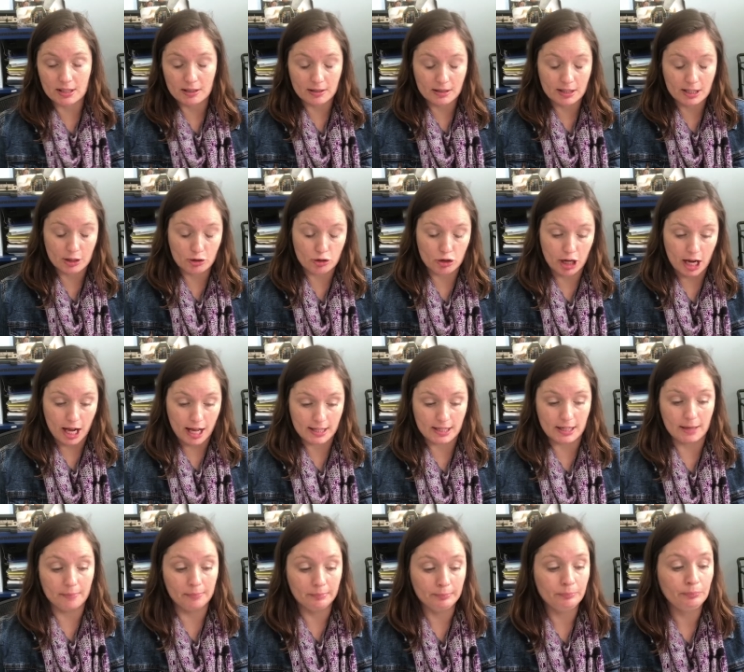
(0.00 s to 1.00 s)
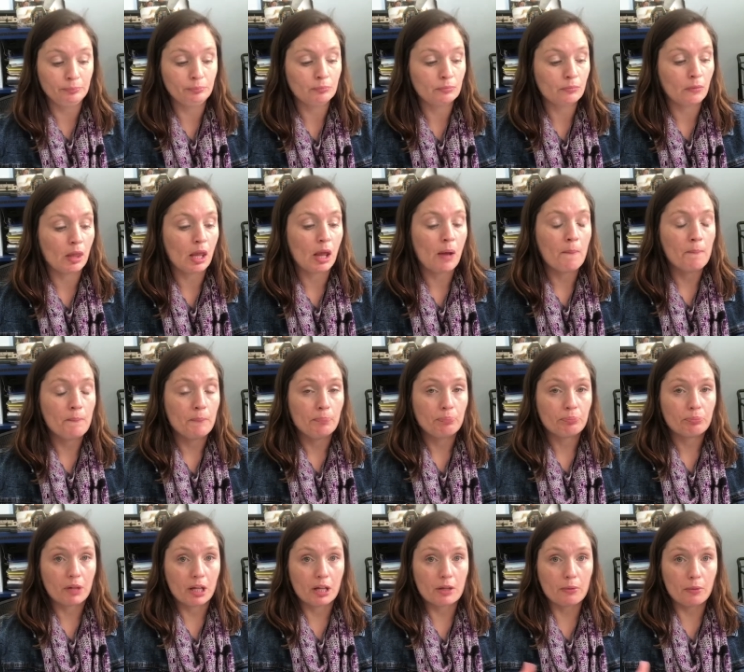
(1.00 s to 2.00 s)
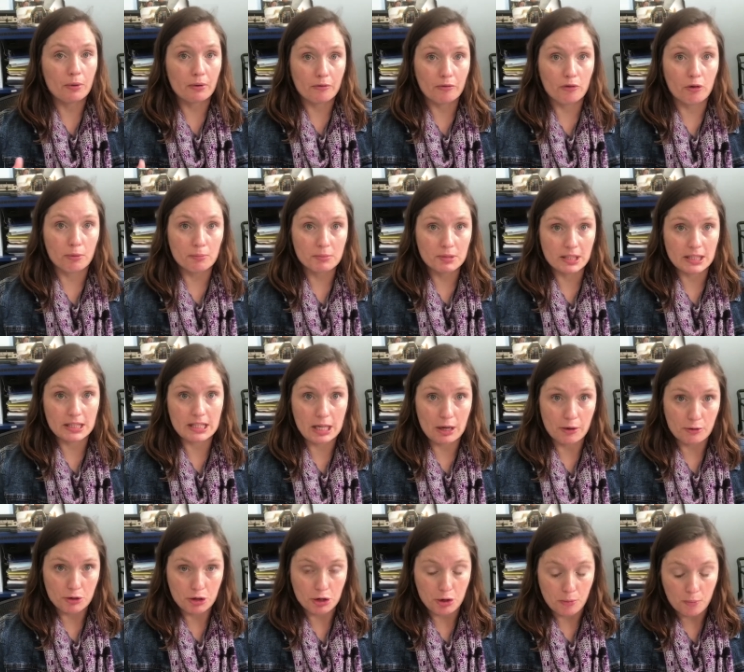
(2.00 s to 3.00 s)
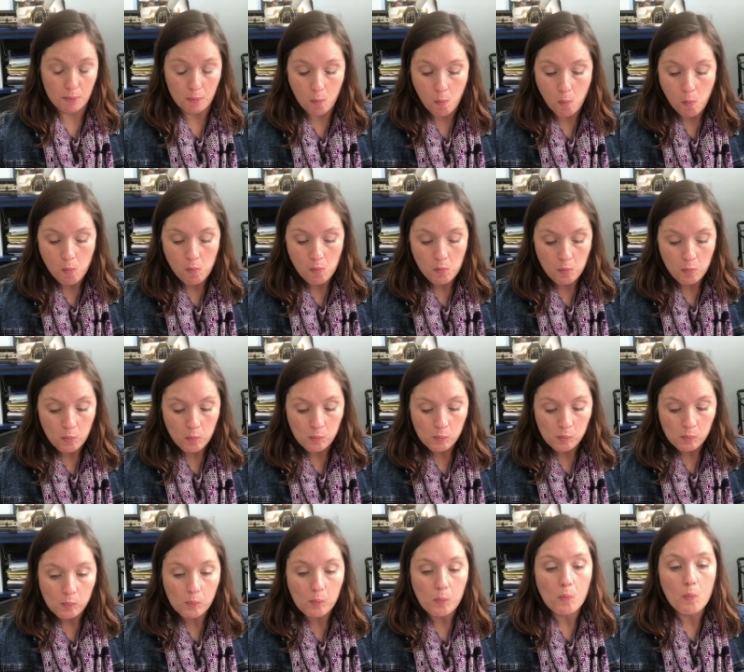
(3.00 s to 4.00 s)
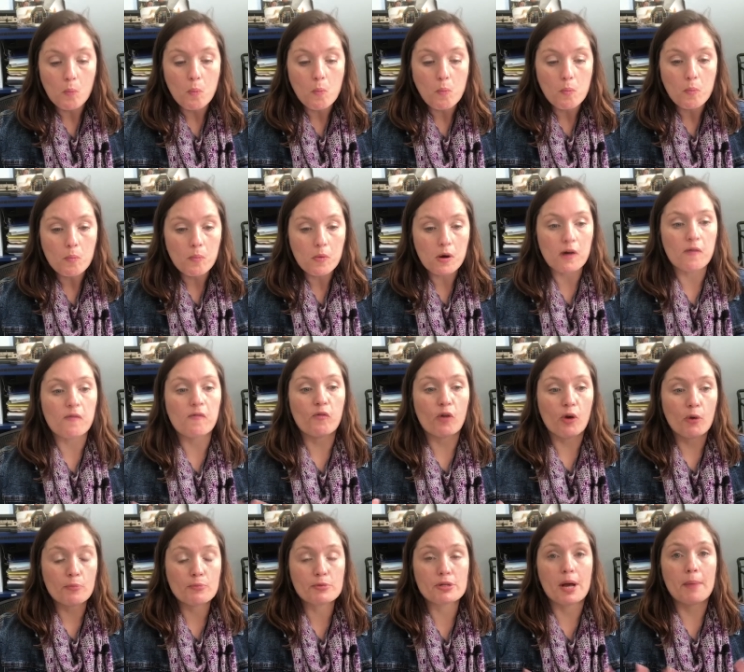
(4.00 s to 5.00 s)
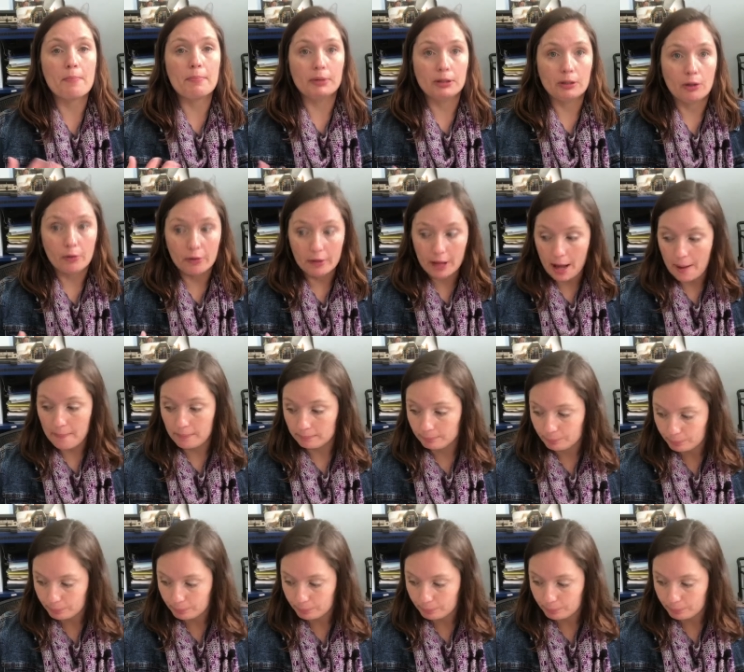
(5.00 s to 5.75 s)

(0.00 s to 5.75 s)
citric acid is what forms the CO2. It foams up and all that.